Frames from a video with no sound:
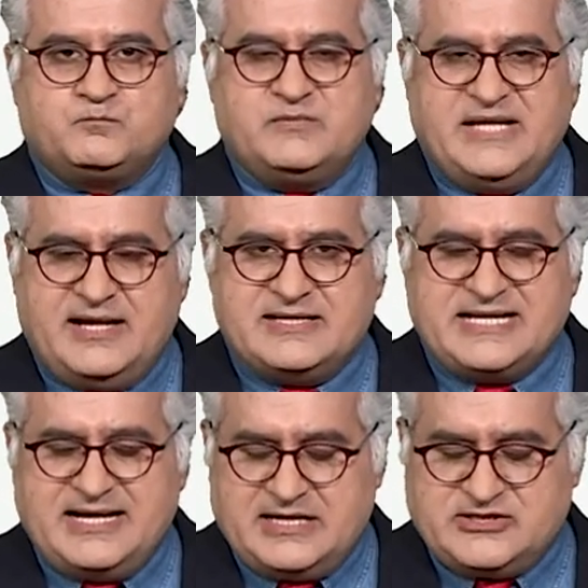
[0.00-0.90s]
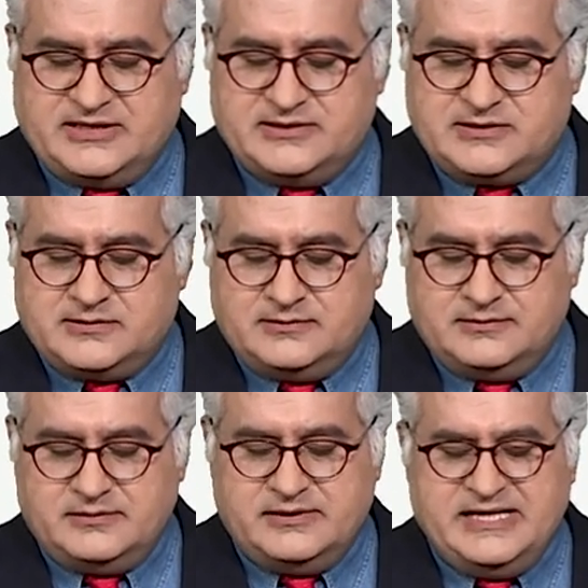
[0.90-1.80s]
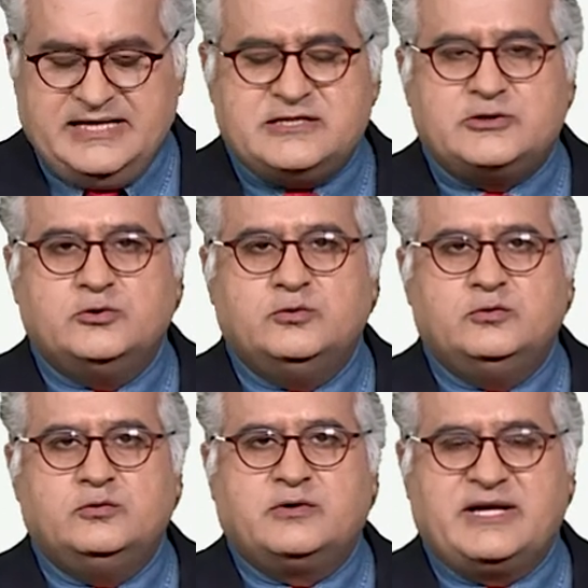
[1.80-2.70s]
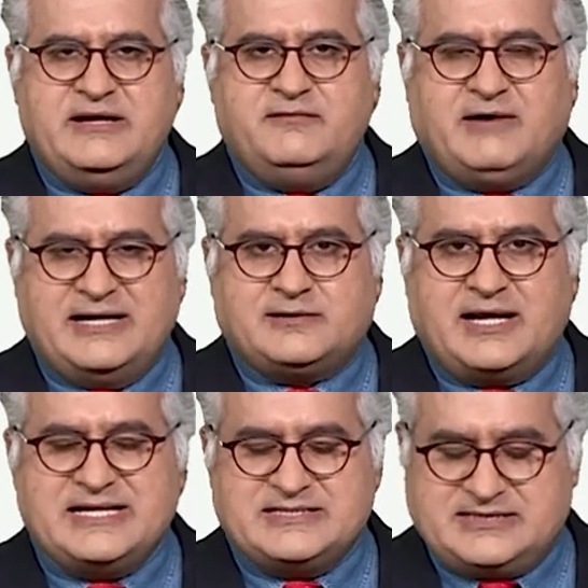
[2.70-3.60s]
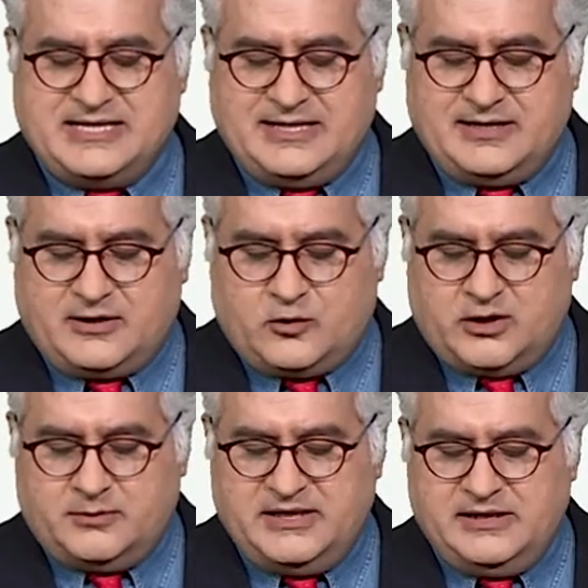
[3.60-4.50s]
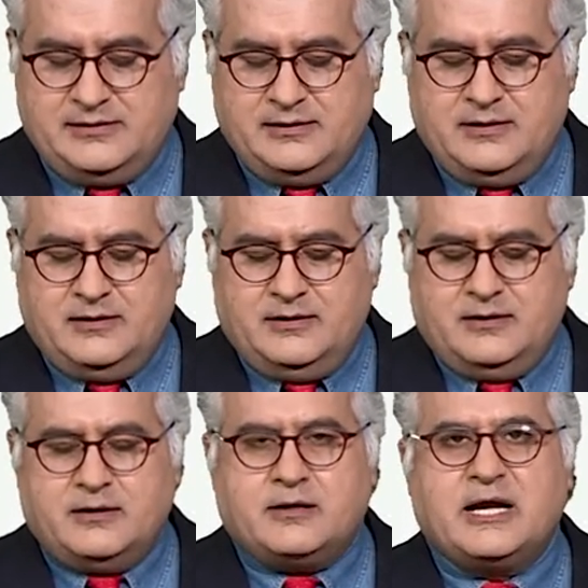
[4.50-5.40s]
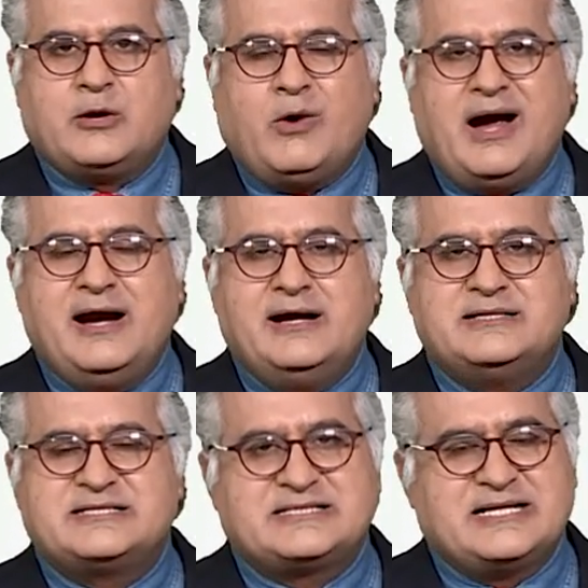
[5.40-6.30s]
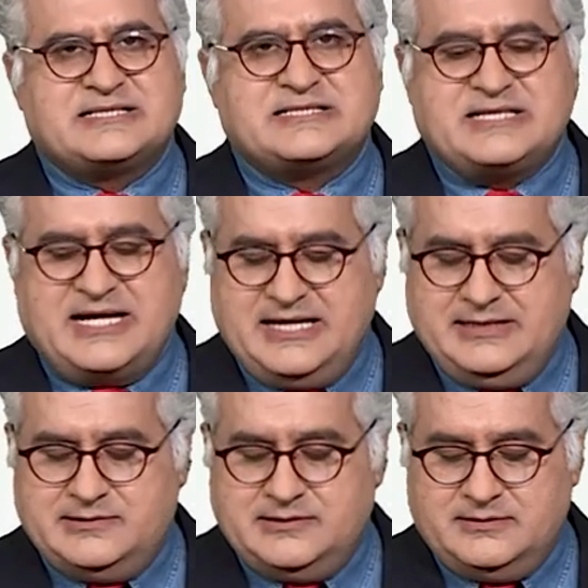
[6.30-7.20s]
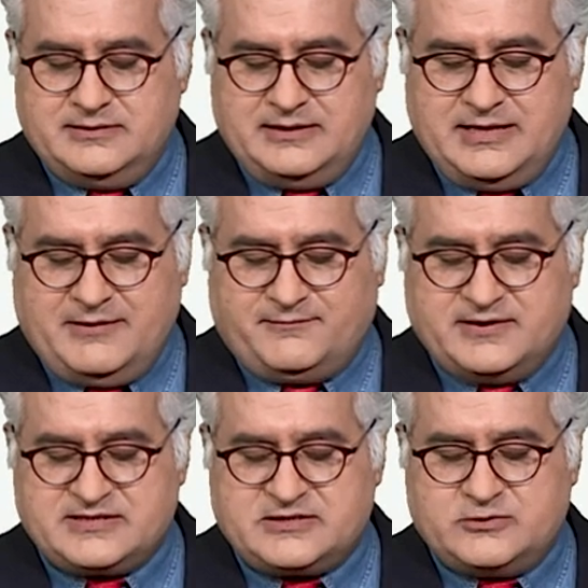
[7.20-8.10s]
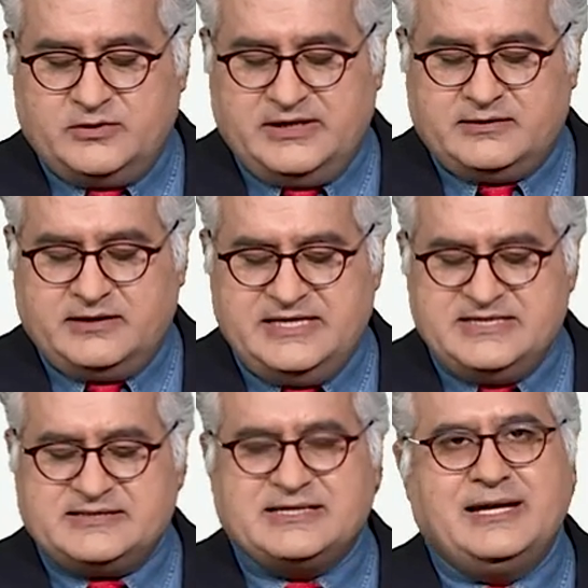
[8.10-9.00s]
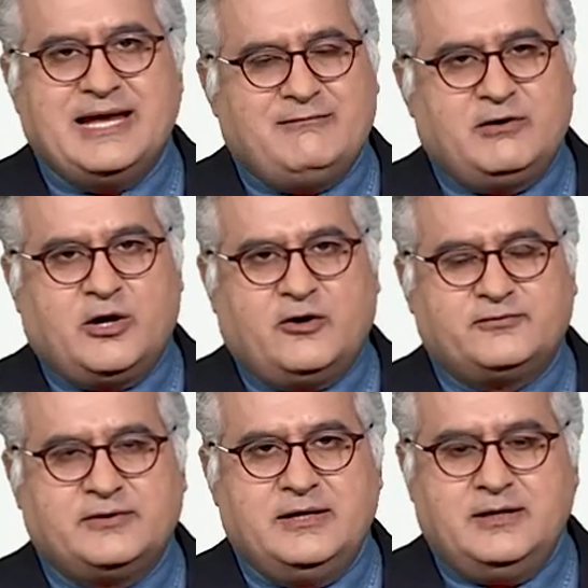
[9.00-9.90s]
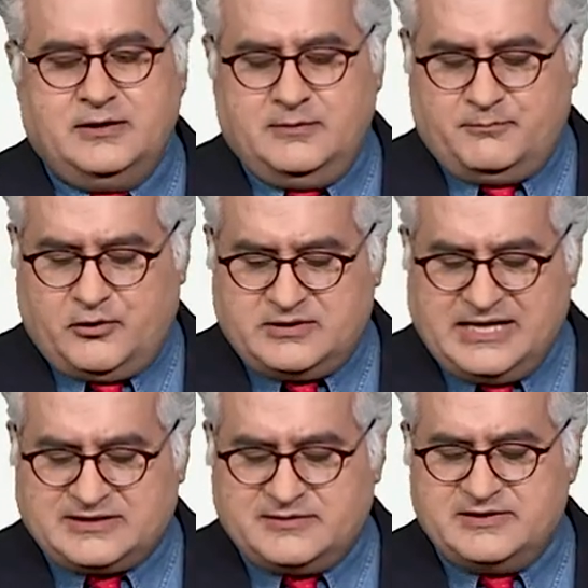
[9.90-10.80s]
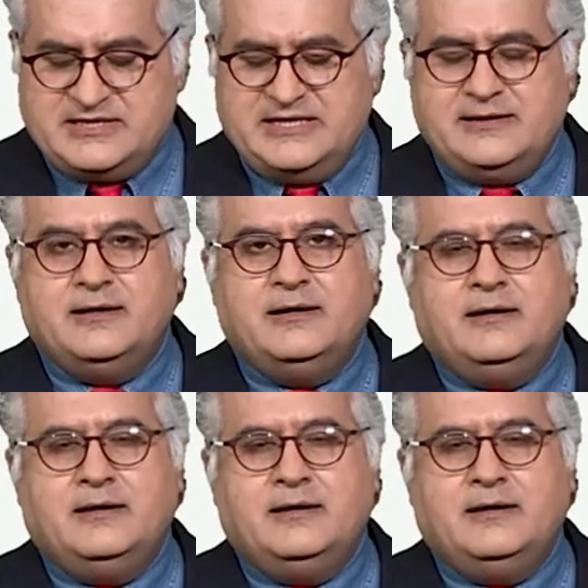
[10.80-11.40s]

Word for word: There is an urgent need to revitalize the economy required sustained efforts to increase the level of productivity,